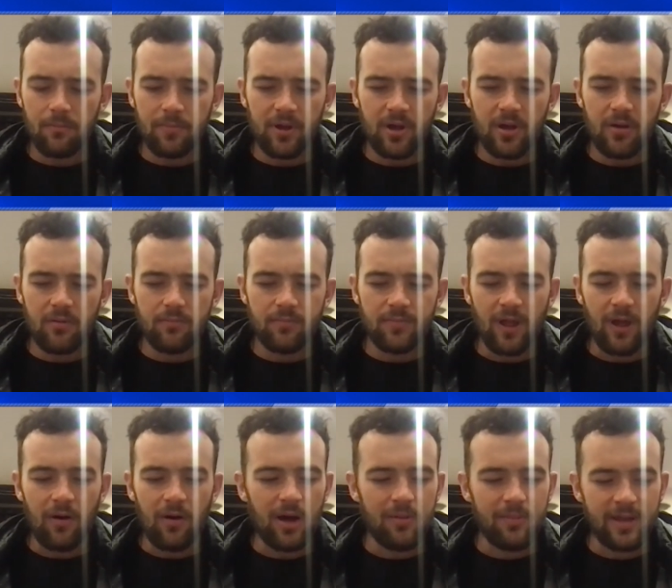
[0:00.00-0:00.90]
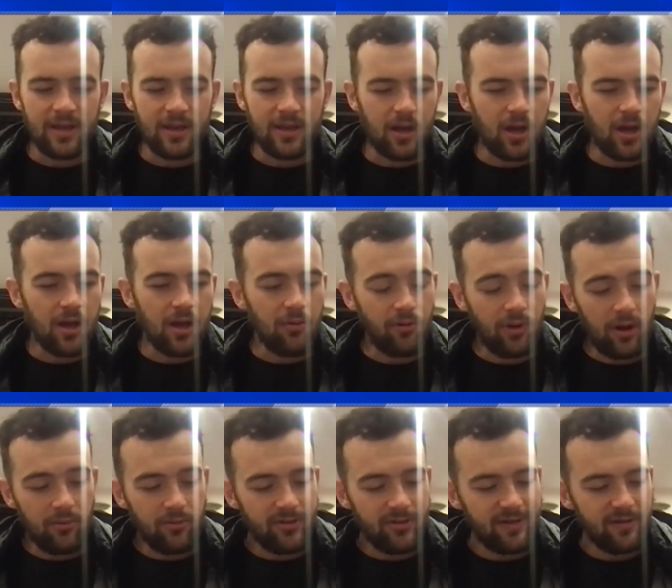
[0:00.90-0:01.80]
But no, I mean, I
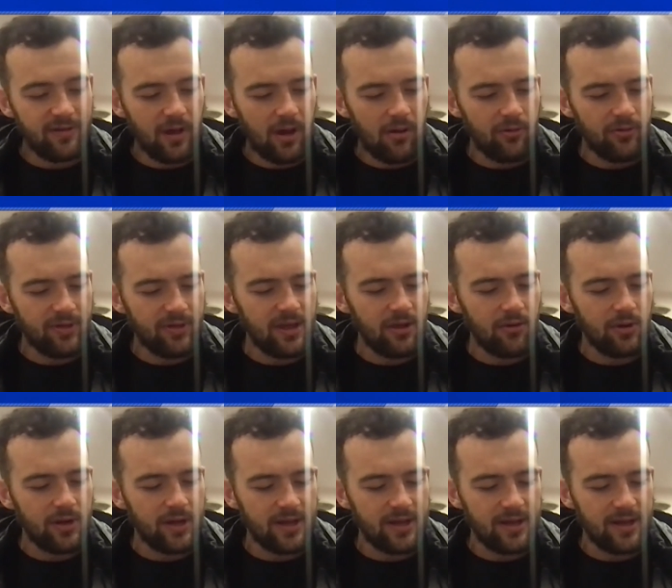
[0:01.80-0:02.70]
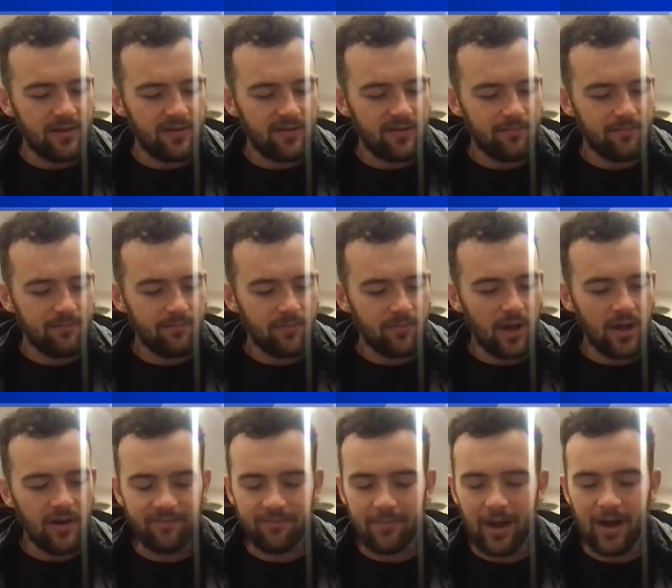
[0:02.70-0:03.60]
was equally in this
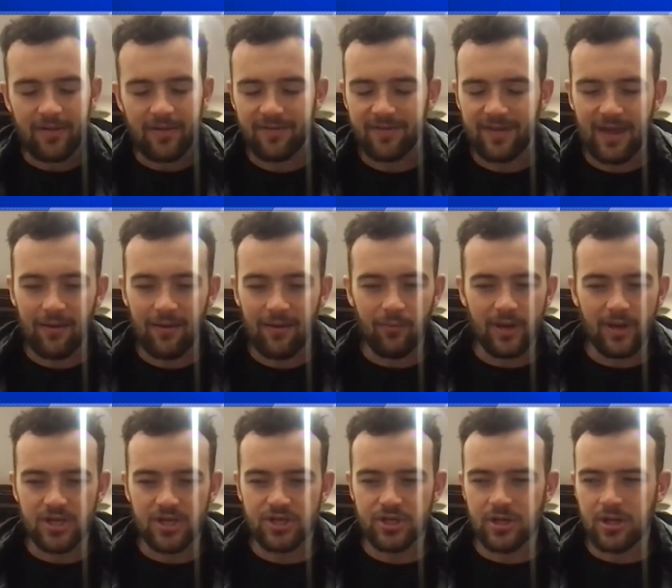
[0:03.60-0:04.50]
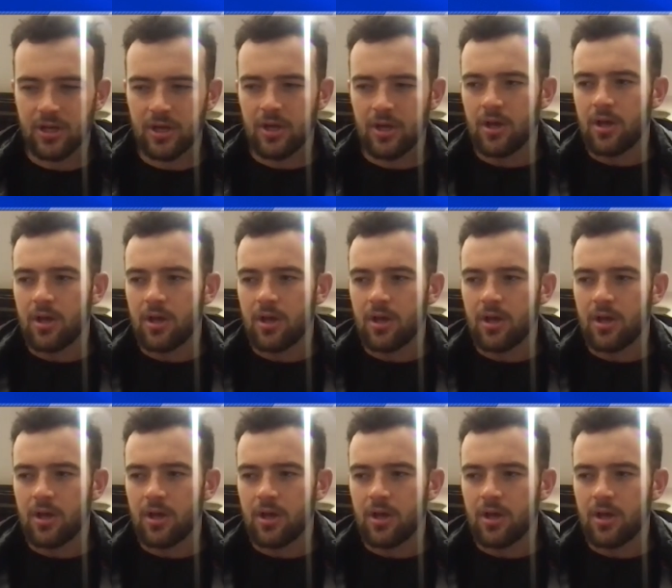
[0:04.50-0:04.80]
kind of mindset, which